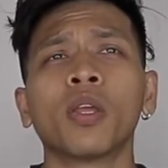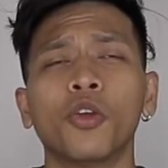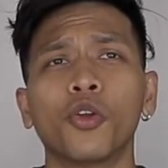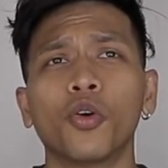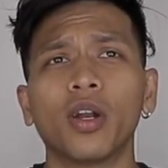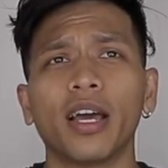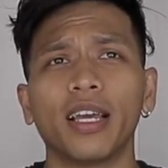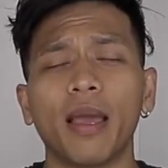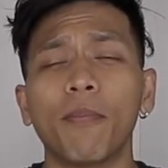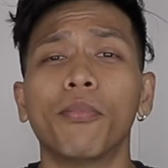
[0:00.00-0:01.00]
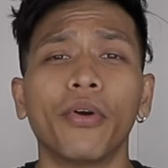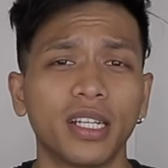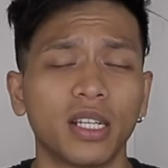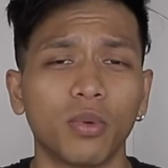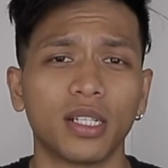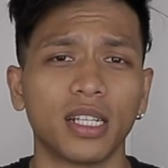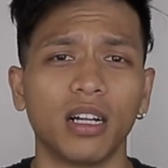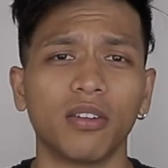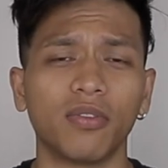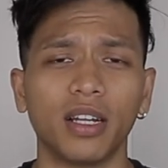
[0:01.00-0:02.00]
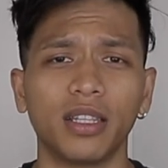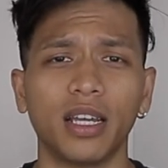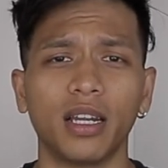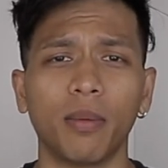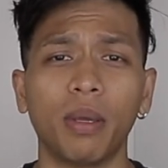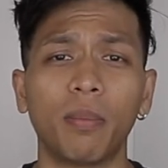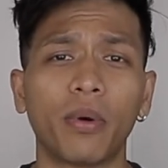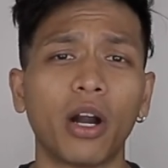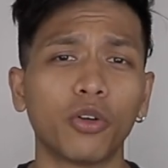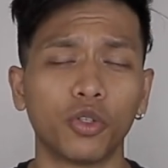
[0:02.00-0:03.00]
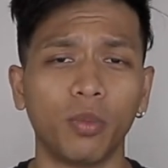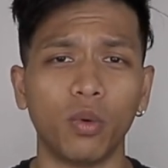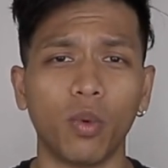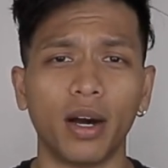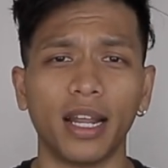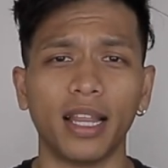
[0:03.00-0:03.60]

you know, like embrace ourselves, and then be proud to be one.